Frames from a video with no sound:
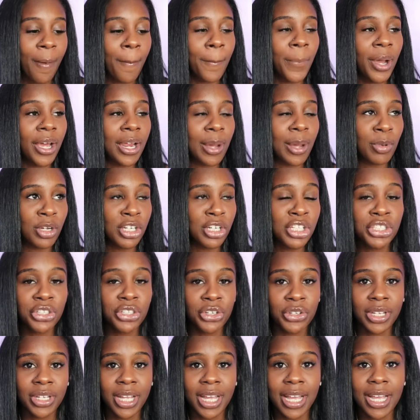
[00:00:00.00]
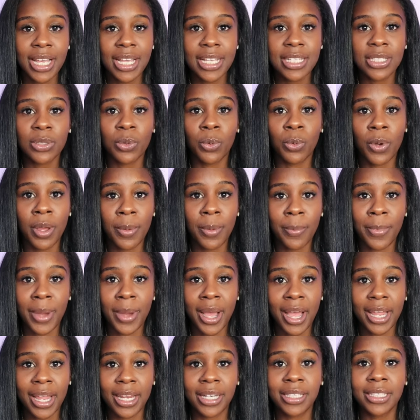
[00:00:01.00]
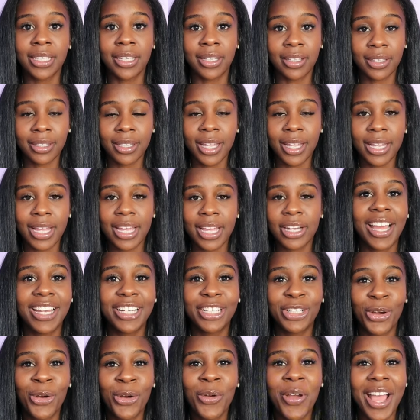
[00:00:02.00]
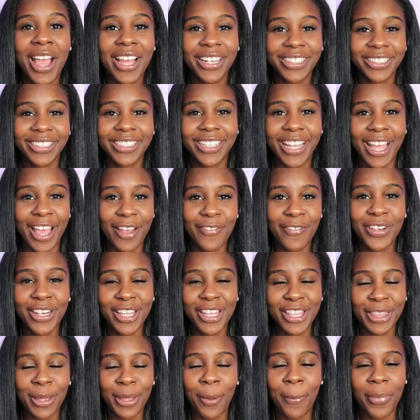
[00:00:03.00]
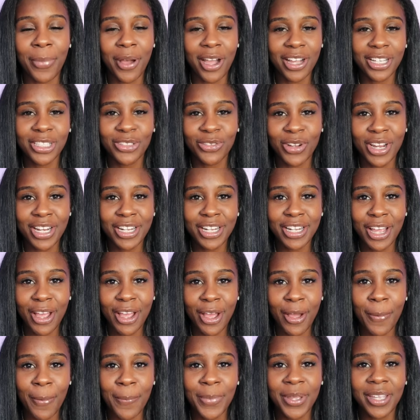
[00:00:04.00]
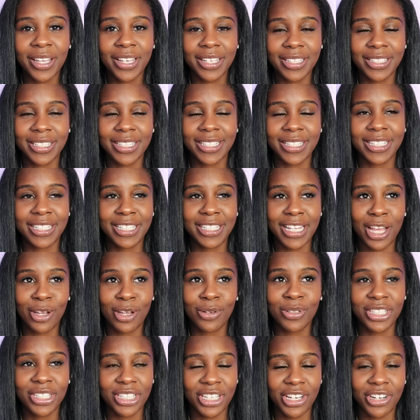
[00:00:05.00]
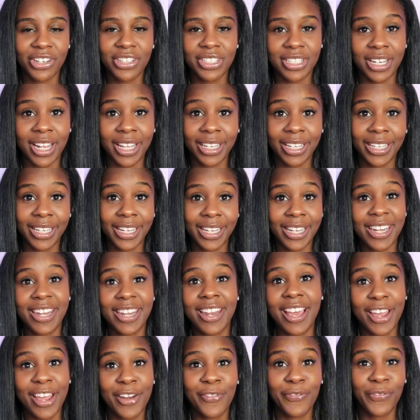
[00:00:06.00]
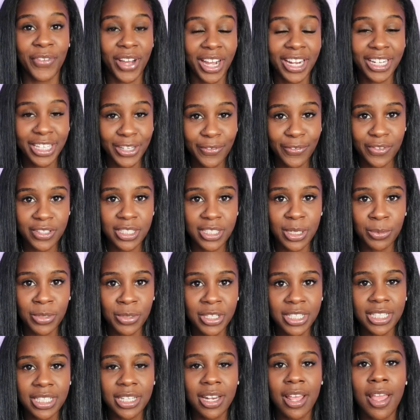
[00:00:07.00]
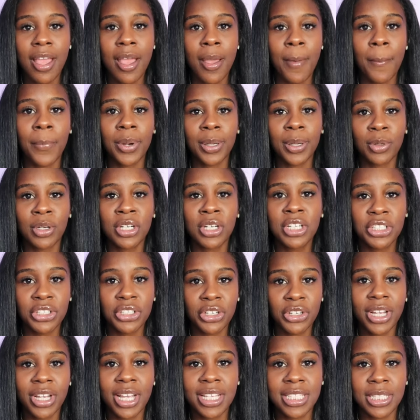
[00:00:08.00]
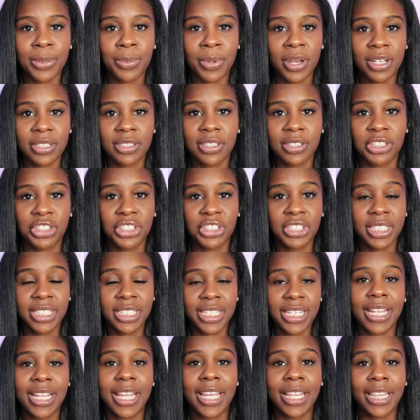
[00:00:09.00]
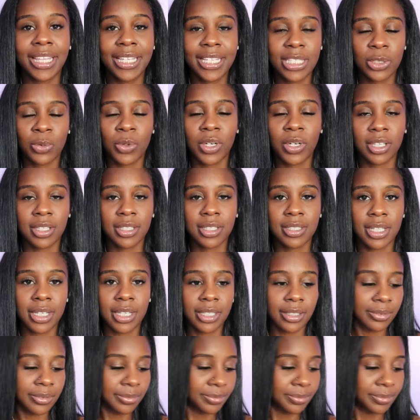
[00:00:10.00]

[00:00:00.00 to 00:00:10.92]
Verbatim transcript: But I'm going to show you guys what mine look like. I don't actually have it in the box right now because it's downstairs and I cannot find it for some reason. But I'm going to show you guys the box so that you can see at least what it looks like.